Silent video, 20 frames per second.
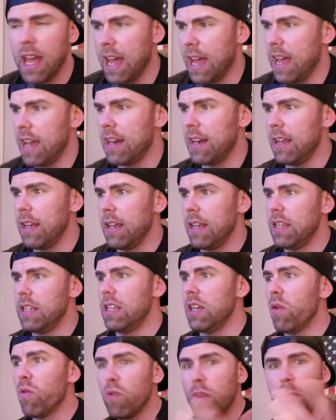and
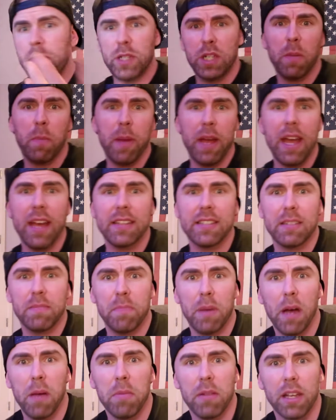you ripped your pants in
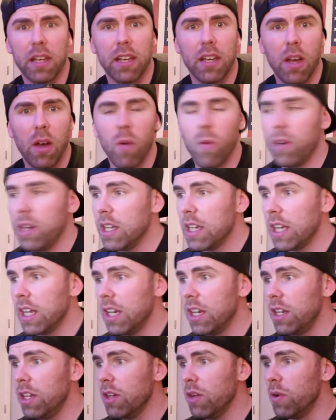public. What are you
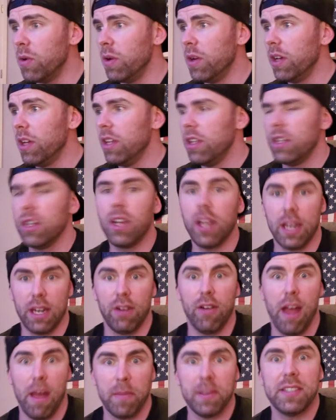gonna do? You're gonna
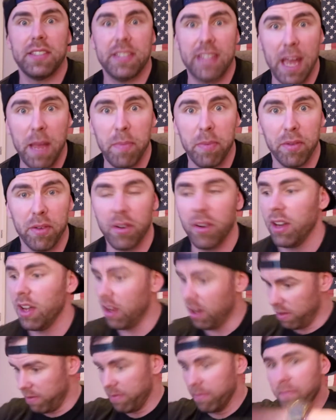grab a stapler,
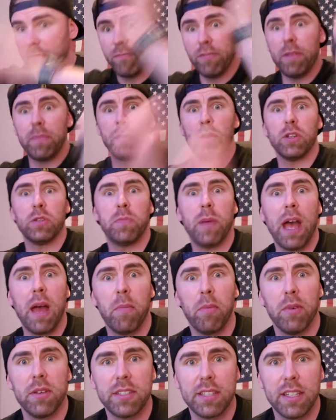flip those
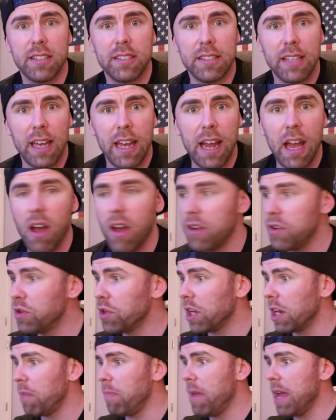bad boys inside out, and
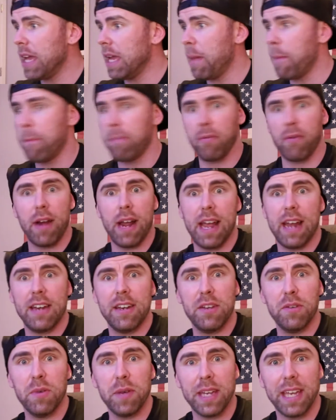you're gonna make it brand
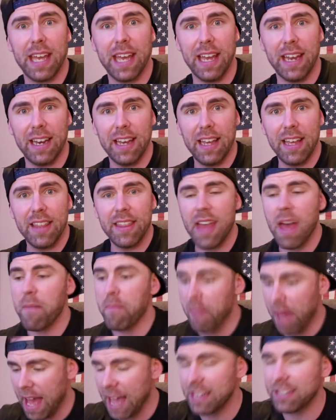new again. That
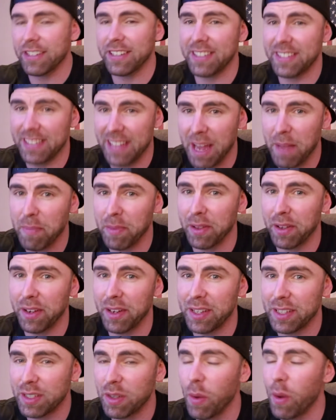magic stapler
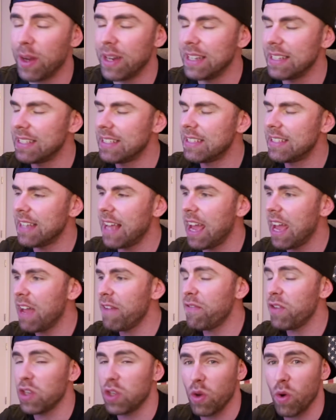is going to
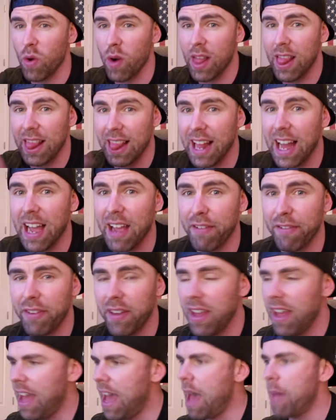save your life.
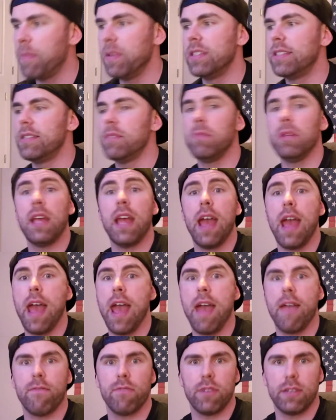Happens to me
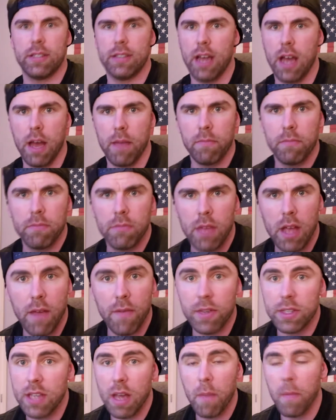every time.
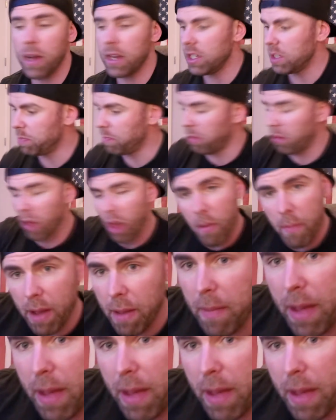Every time I just pull out my